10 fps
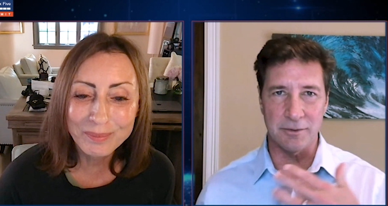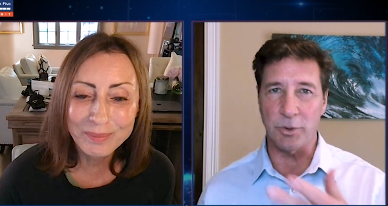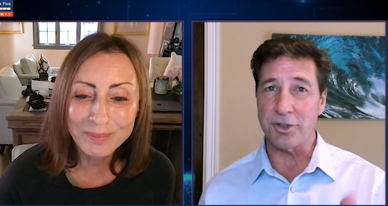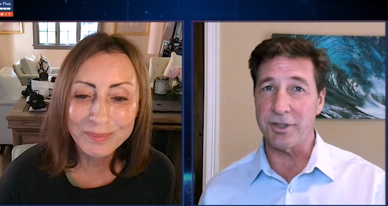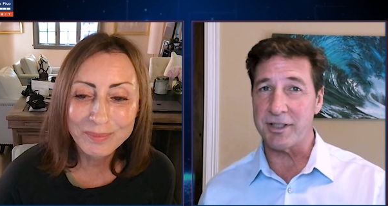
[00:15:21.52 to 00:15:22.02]

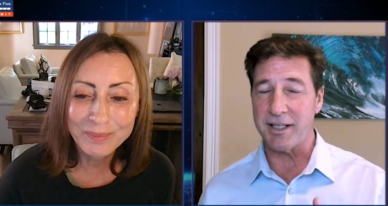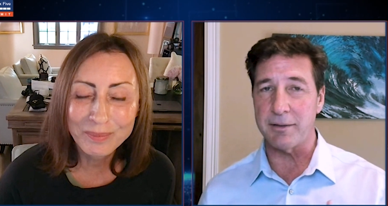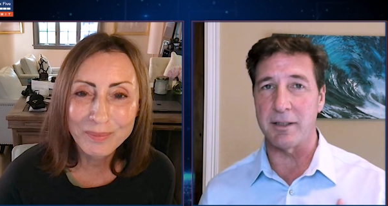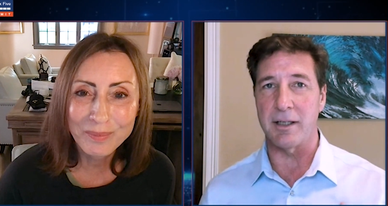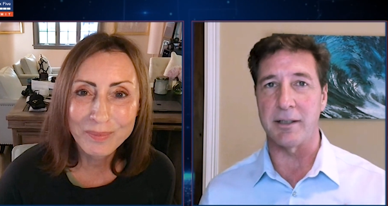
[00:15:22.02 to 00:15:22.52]
Speaker 1: what you just
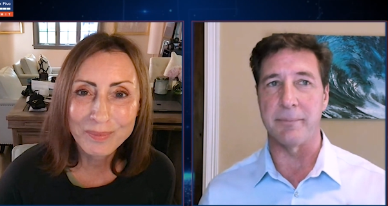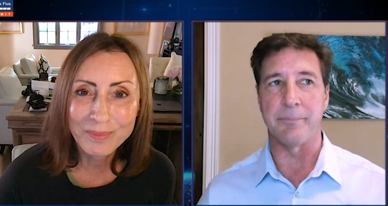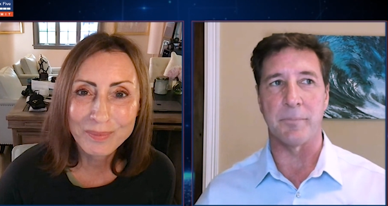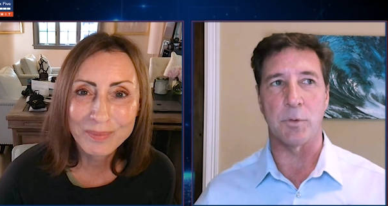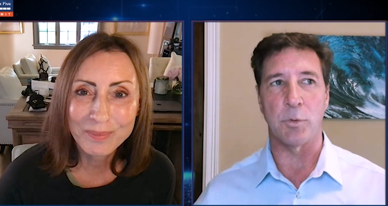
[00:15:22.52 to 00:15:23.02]
said
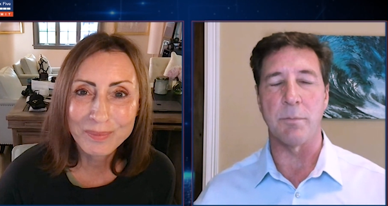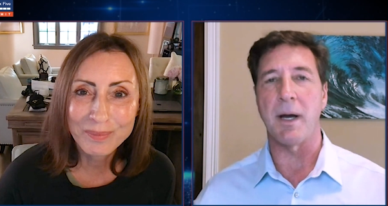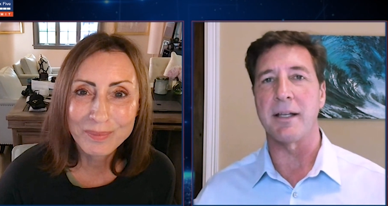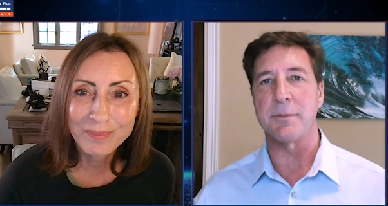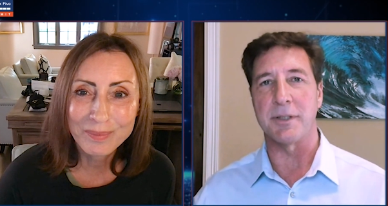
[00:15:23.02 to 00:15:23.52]
um,
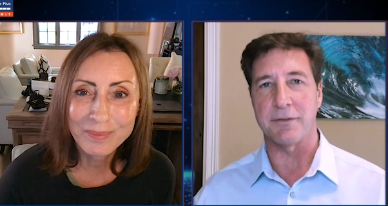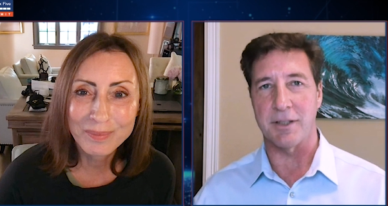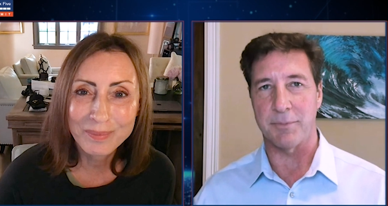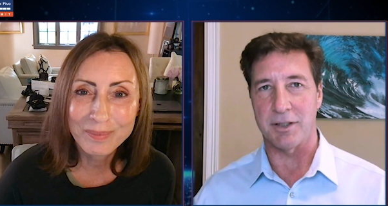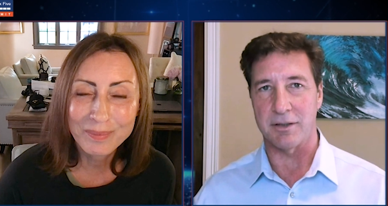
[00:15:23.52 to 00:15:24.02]
reminds me of
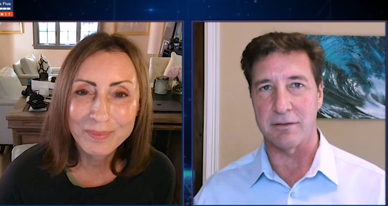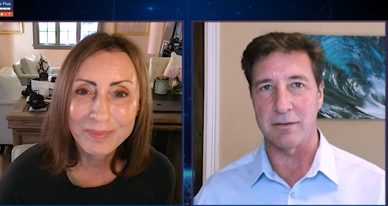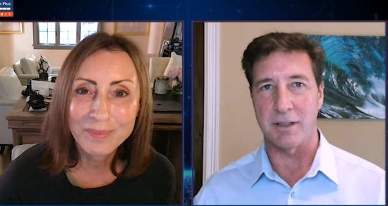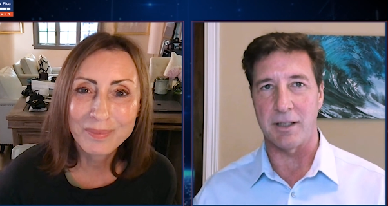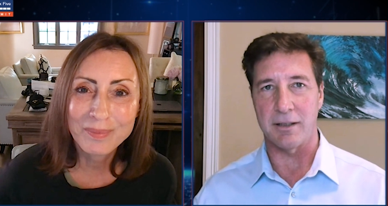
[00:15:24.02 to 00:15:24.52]
something
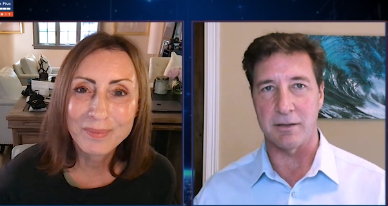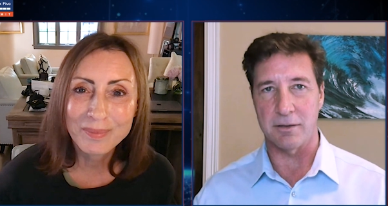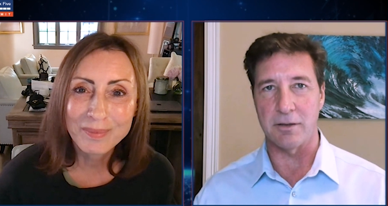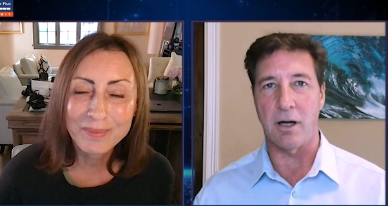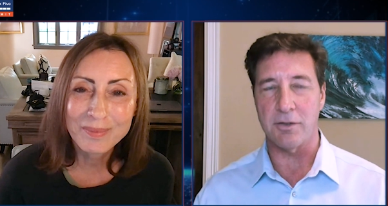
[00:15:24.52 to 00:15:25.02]
uh,
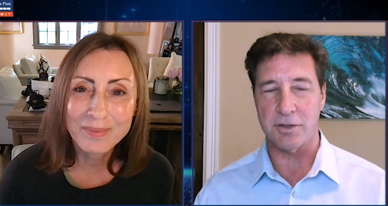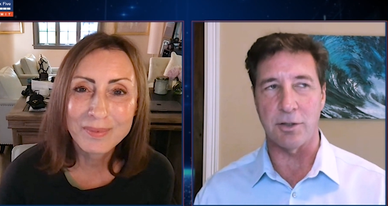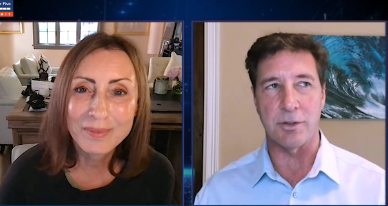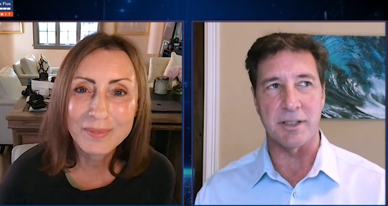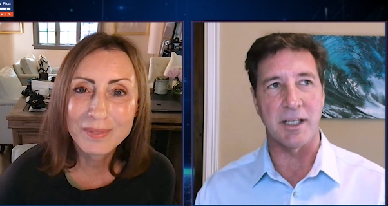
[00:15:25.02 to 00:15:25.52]

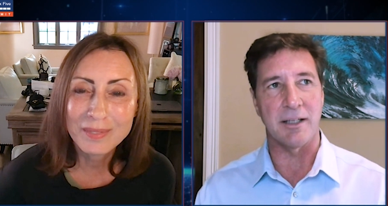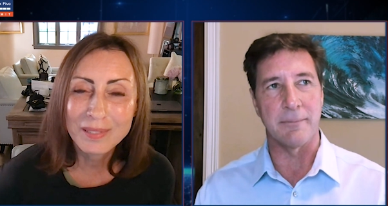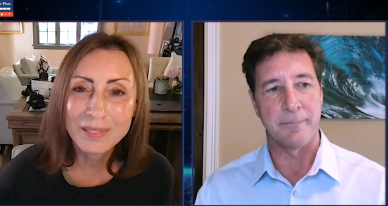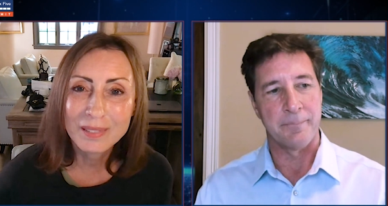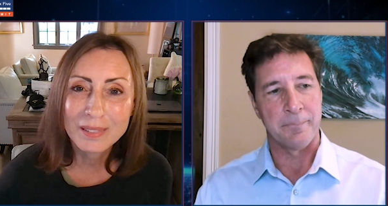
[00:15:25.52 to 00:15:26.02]
also is
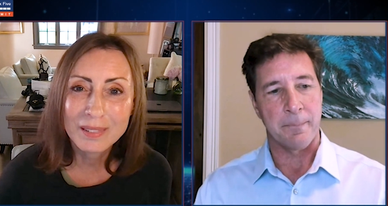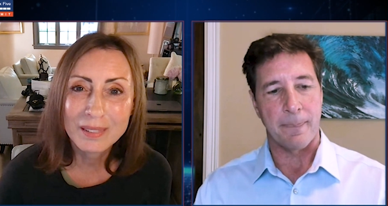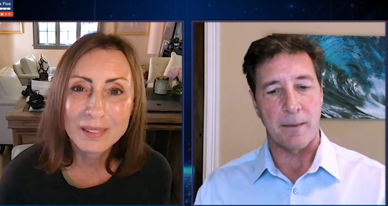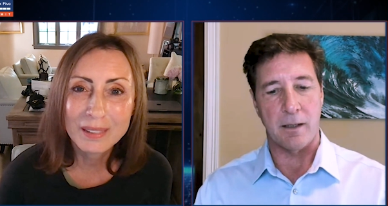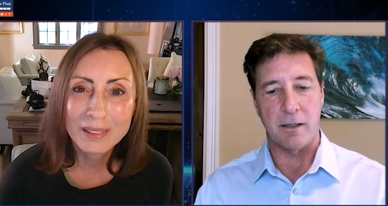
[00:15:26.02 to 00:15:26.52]

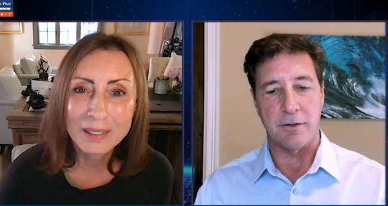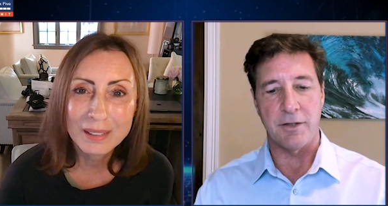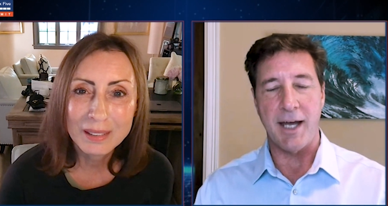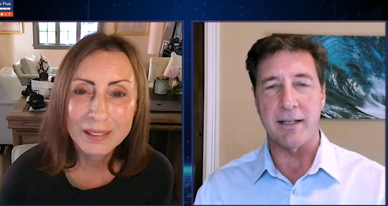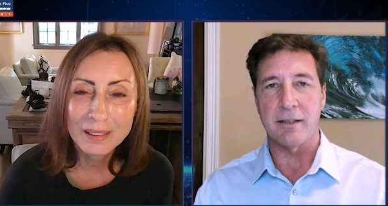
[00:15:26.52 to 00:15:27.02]
that uh,
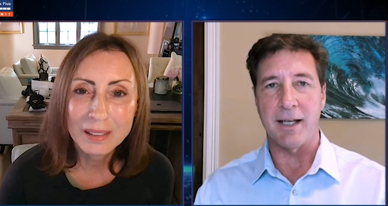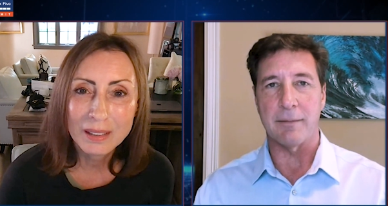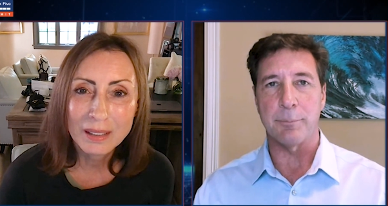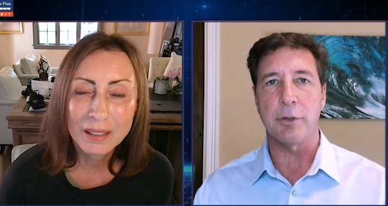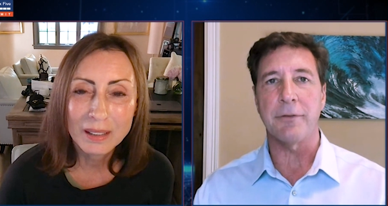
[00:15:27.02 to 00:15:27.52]
that
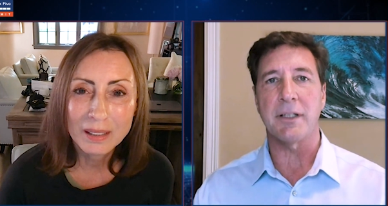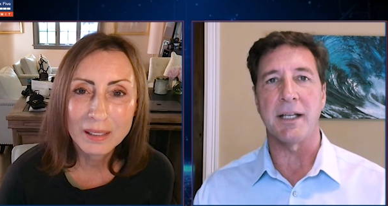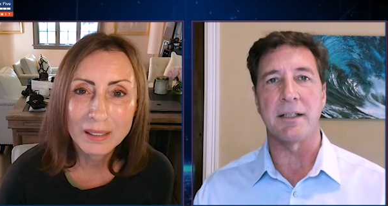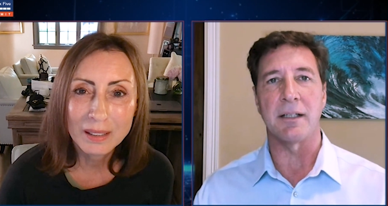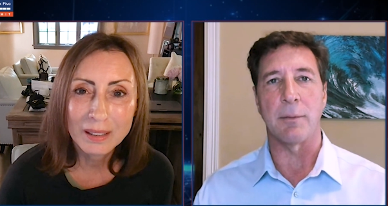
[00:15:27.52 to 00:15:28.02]
that perfect
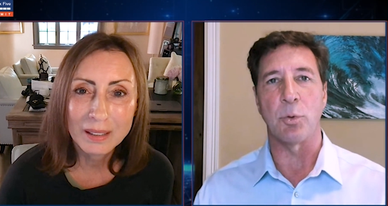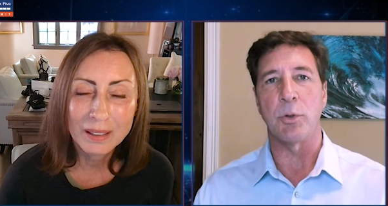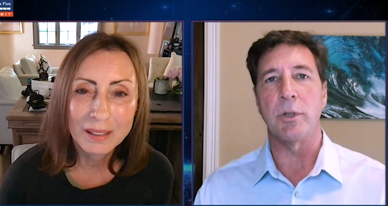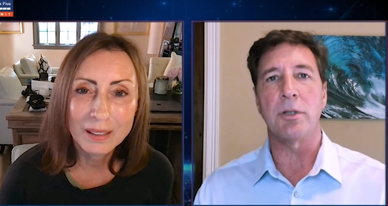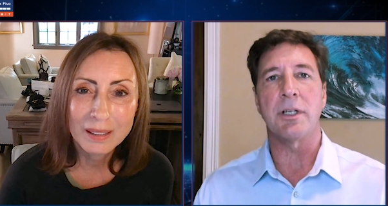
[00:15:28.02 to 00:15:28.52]
ending. I mean, we,
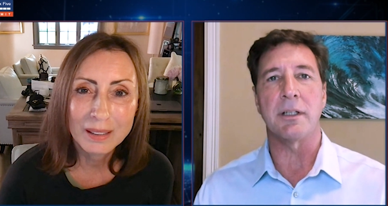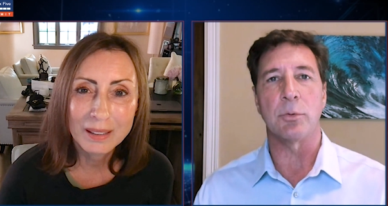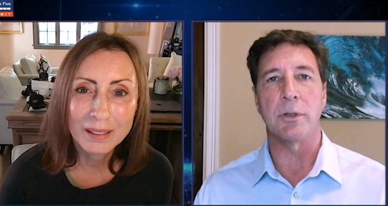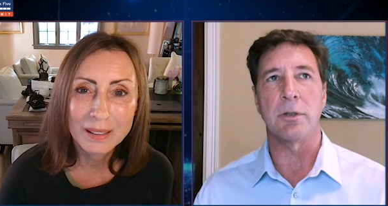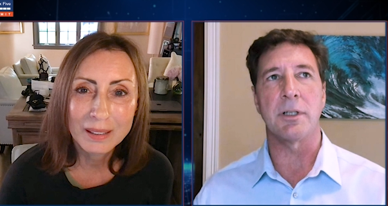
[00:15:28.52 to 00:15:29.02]
we look at
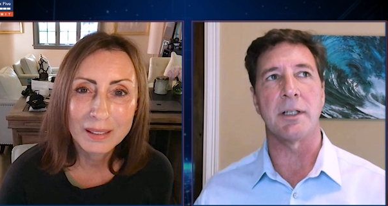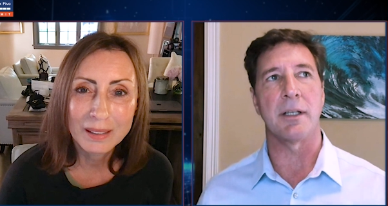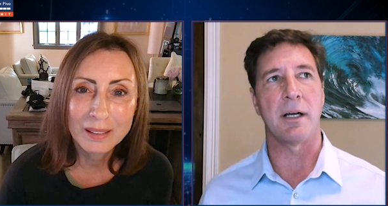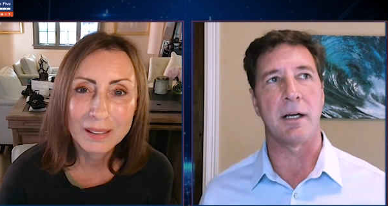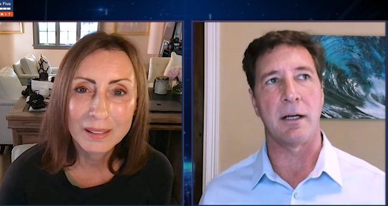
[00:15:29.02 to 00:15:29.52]
we look
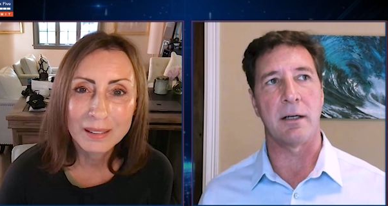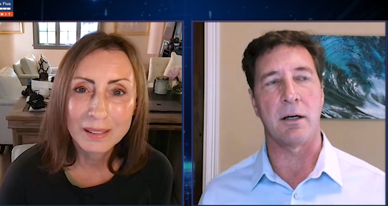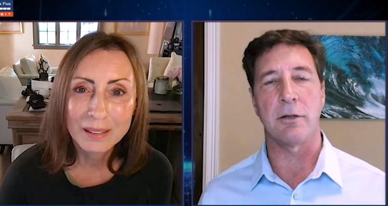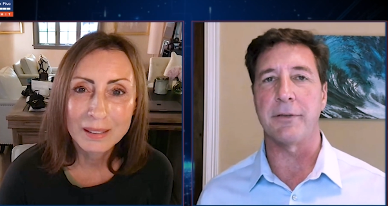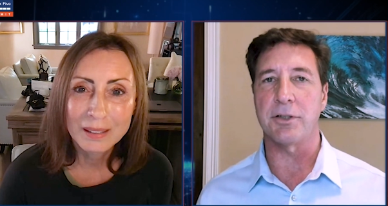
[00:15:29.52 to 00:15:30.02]
at uh,
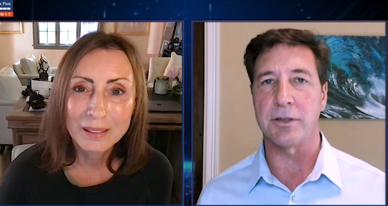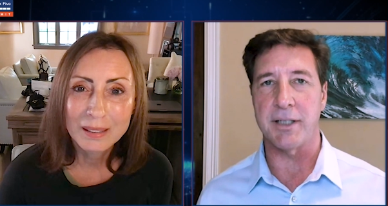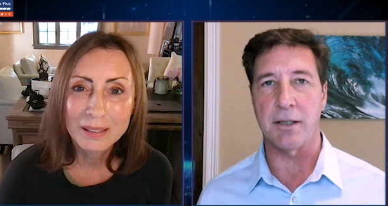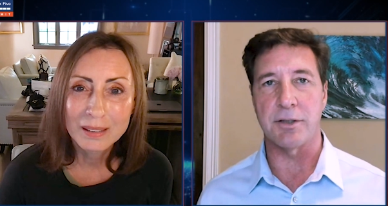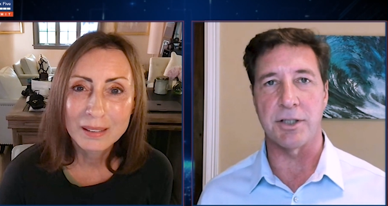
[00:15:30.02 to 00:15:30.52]
artificial
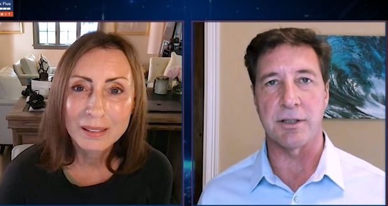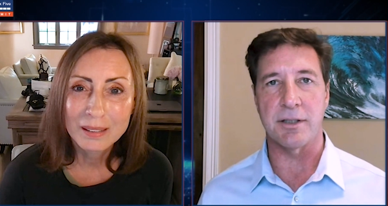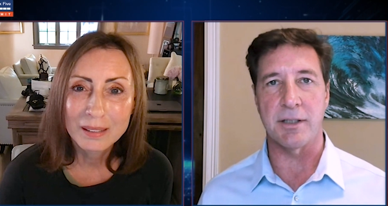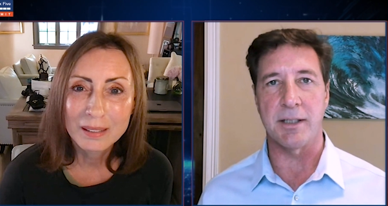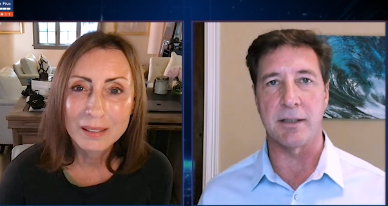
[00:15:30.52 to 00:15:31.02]

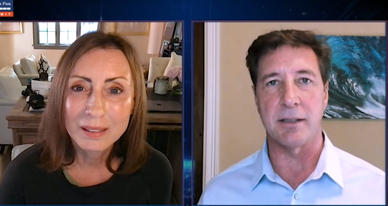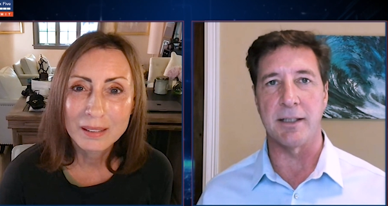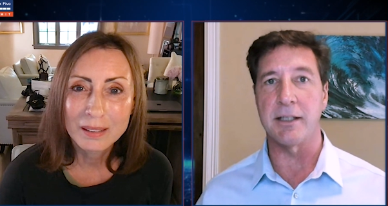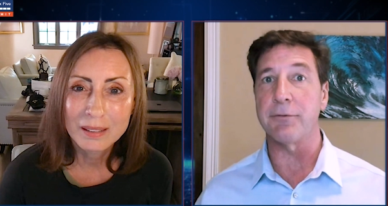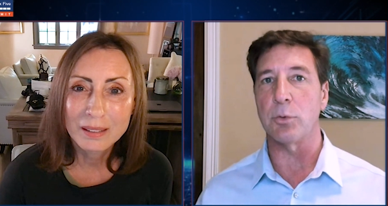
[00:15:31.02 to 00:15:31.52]
intelligence in
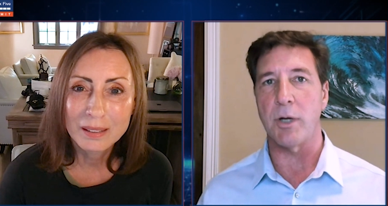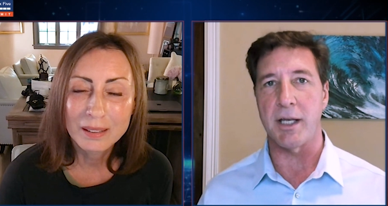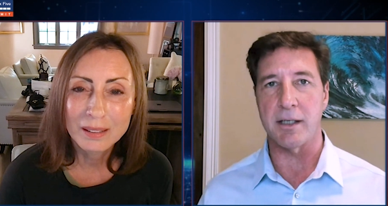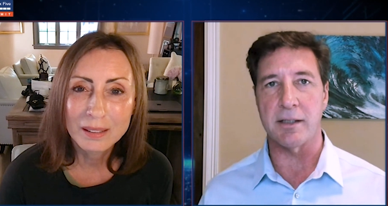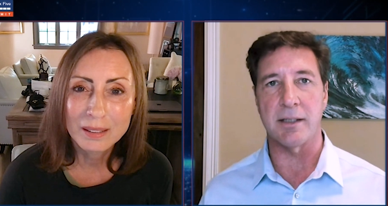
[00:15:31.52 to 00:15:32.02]
in different
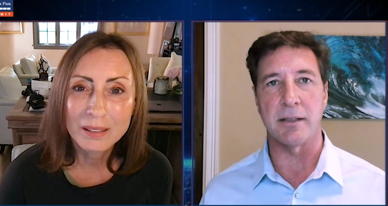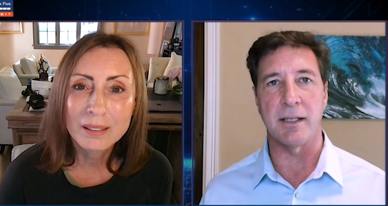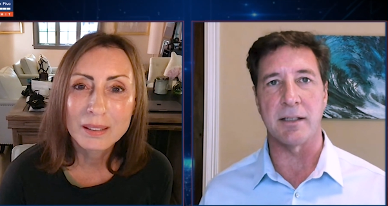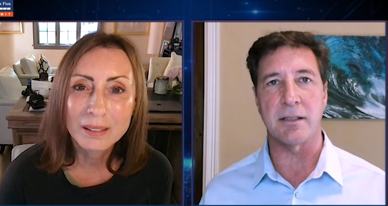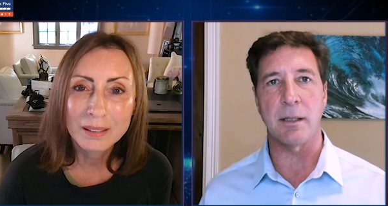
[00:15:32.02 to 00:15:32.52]
ways, and
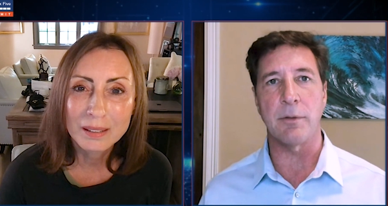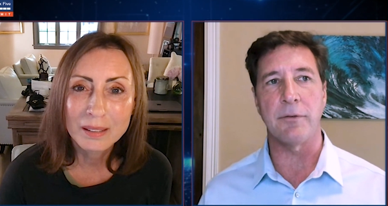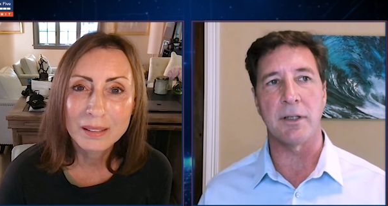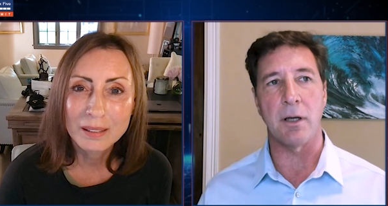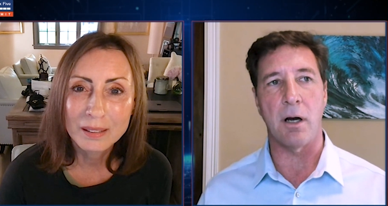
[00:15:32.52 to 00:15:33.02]
and some of
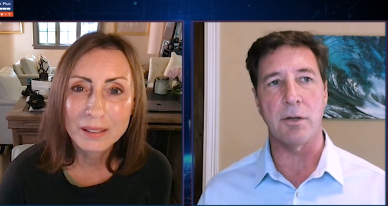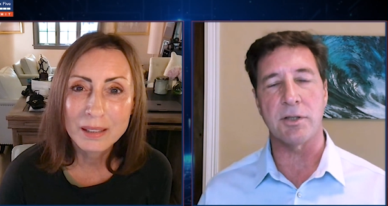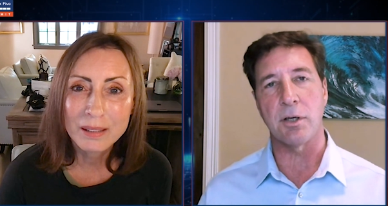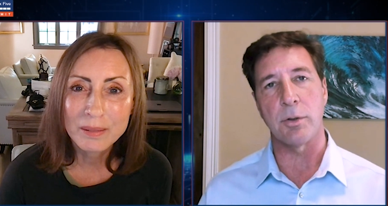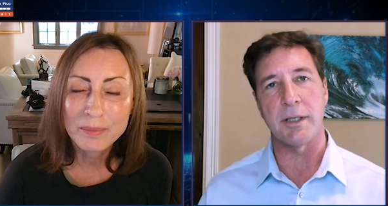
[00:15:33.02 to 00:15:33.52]
it
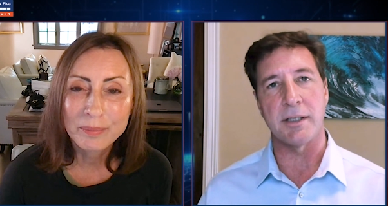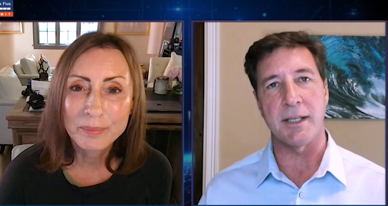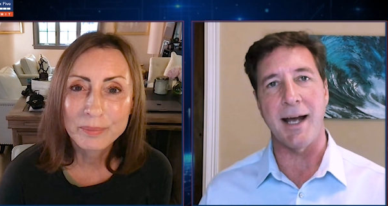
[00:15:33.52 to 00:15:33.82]
also is the